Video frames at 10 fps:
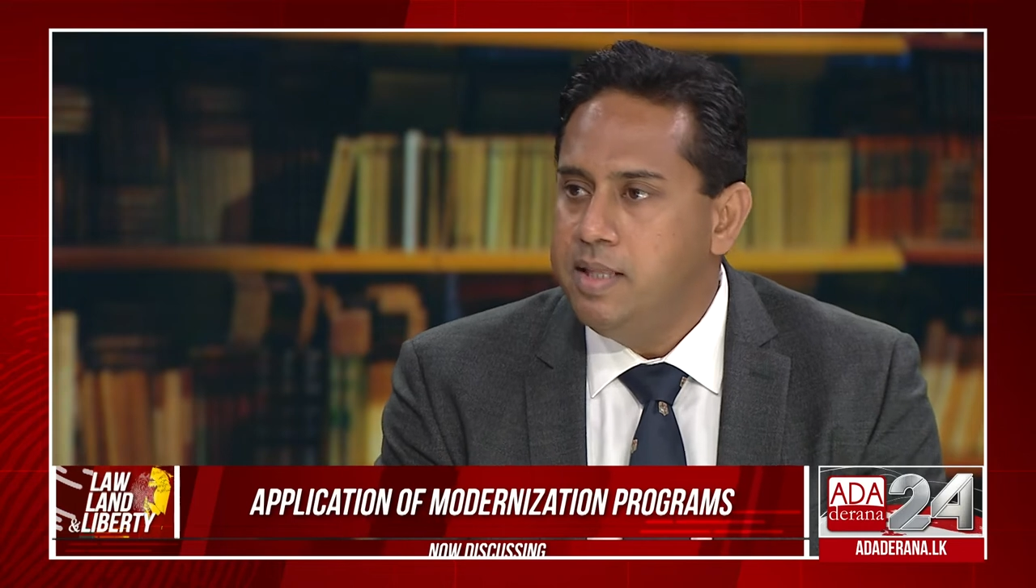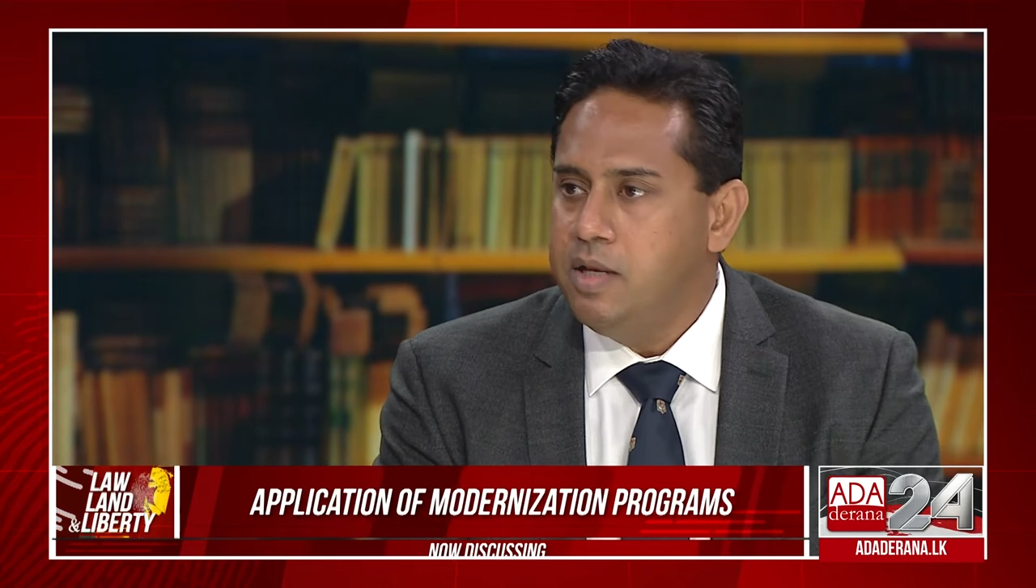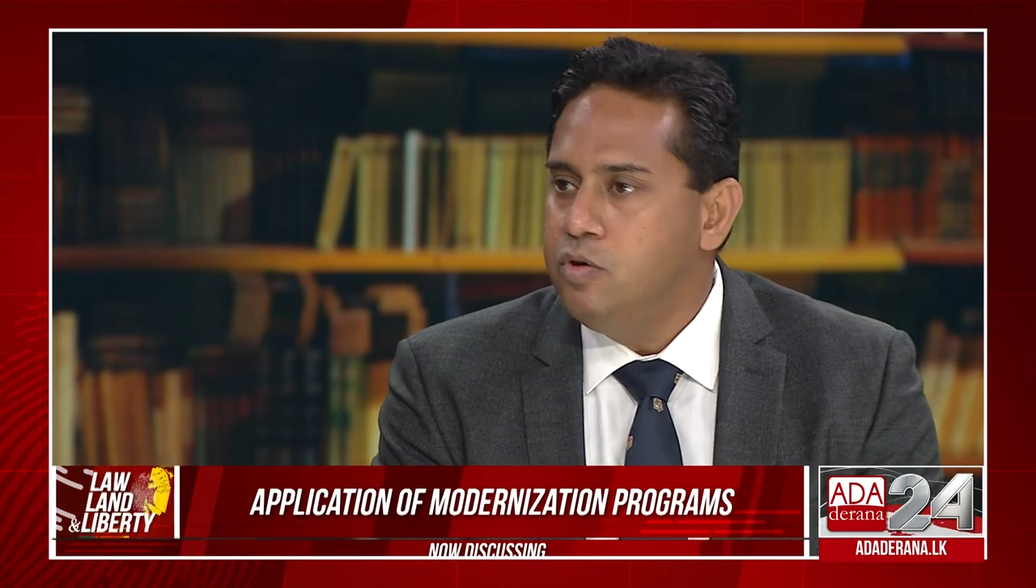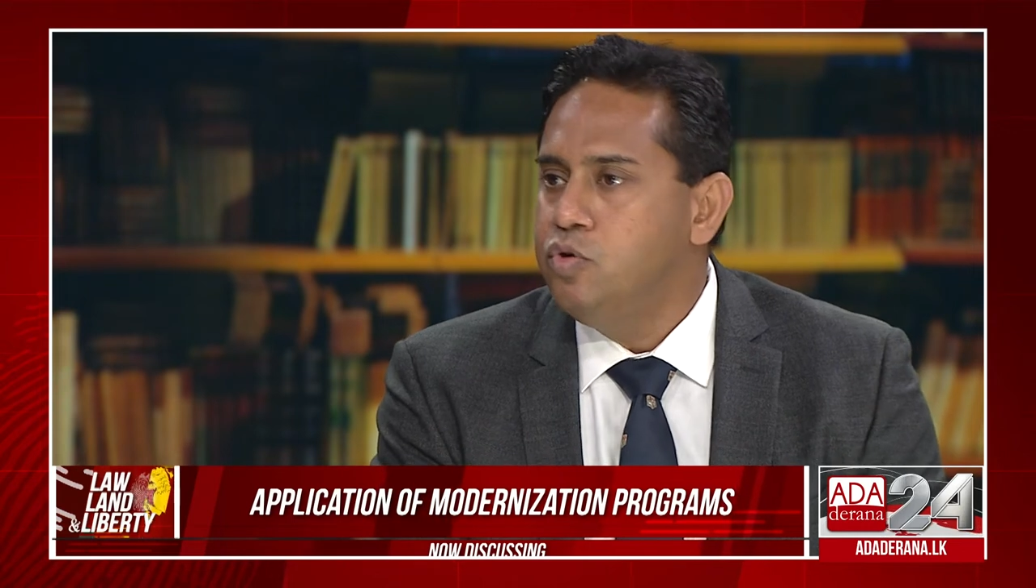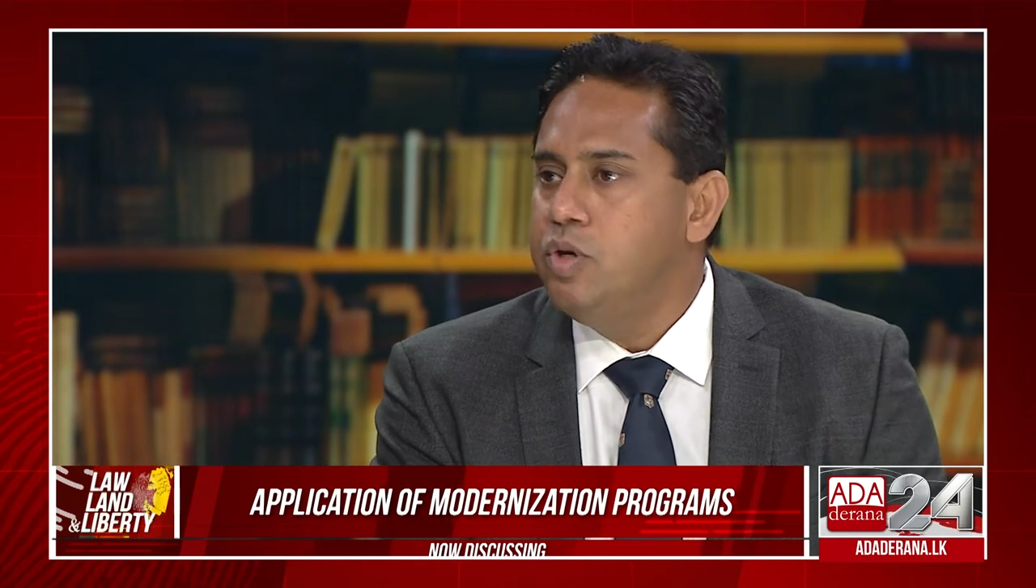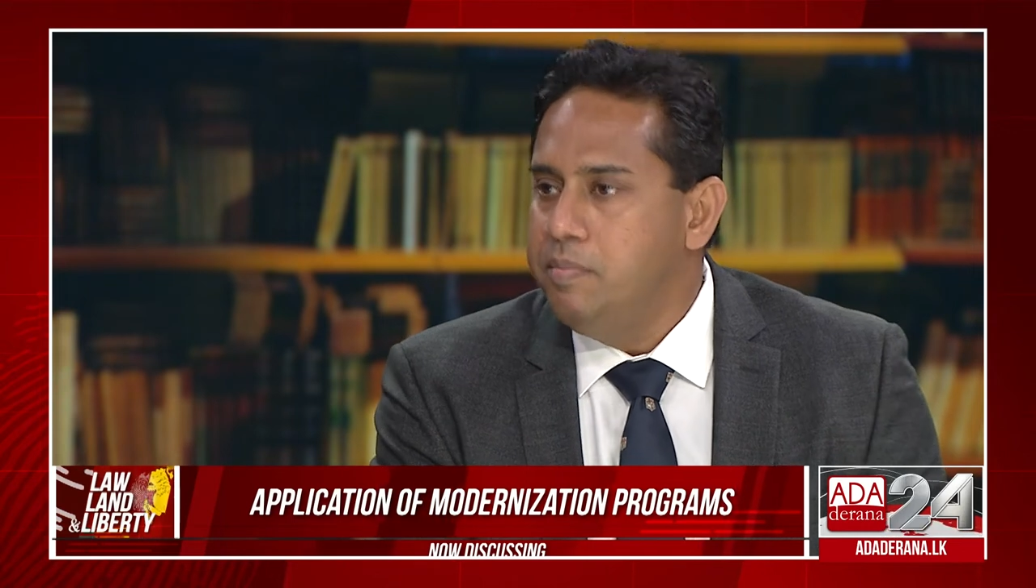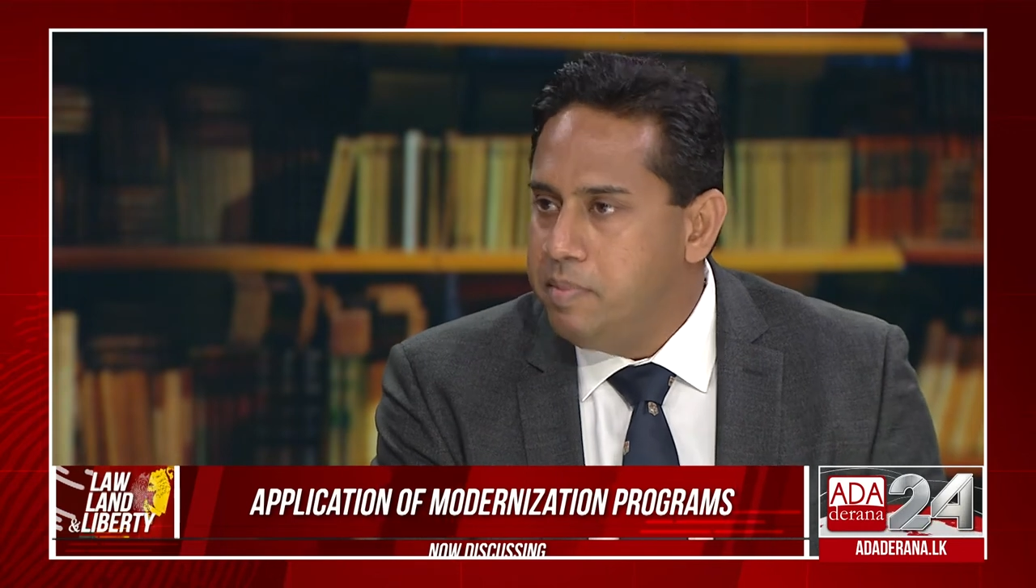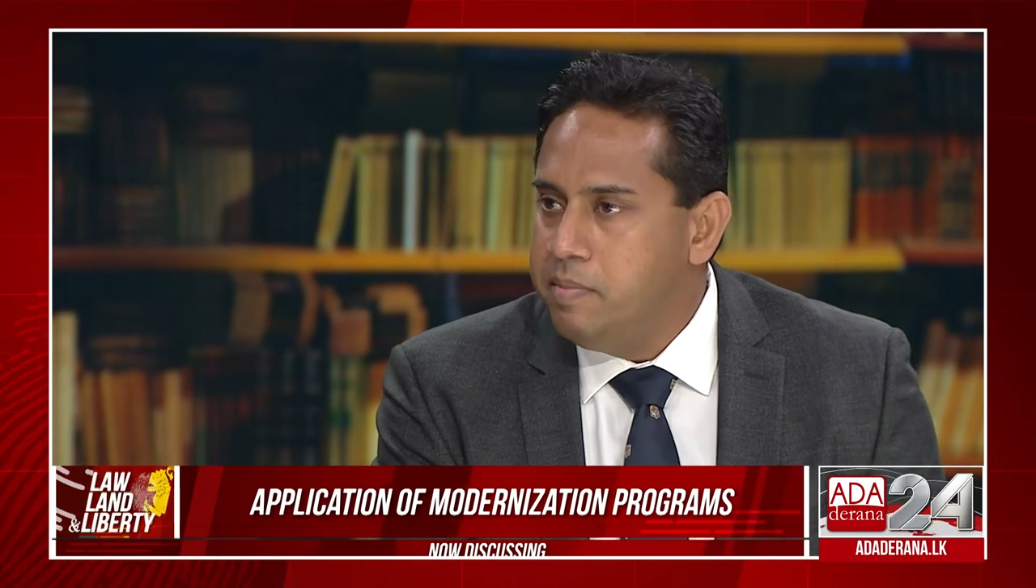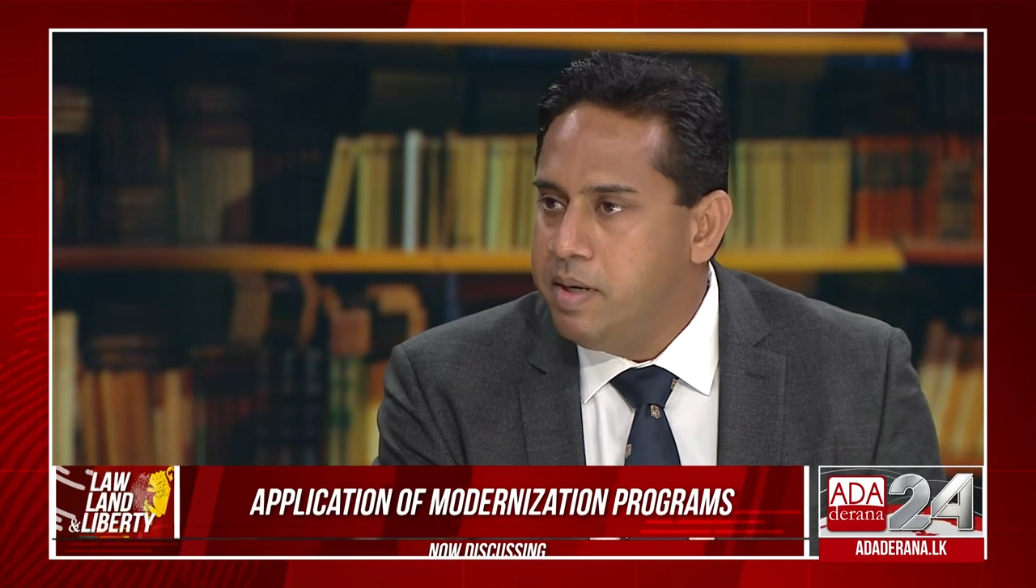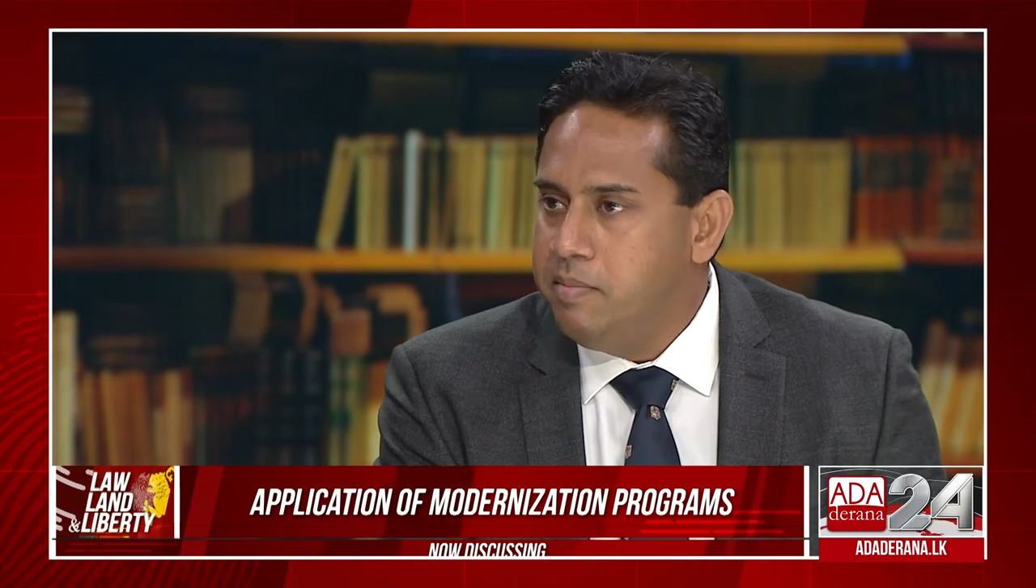that you shouldn't
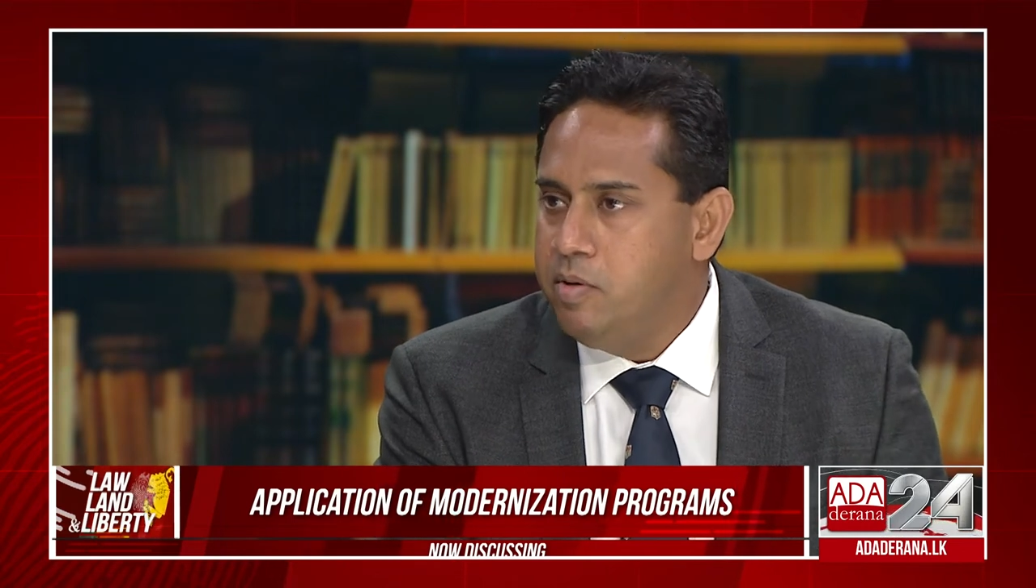implement it,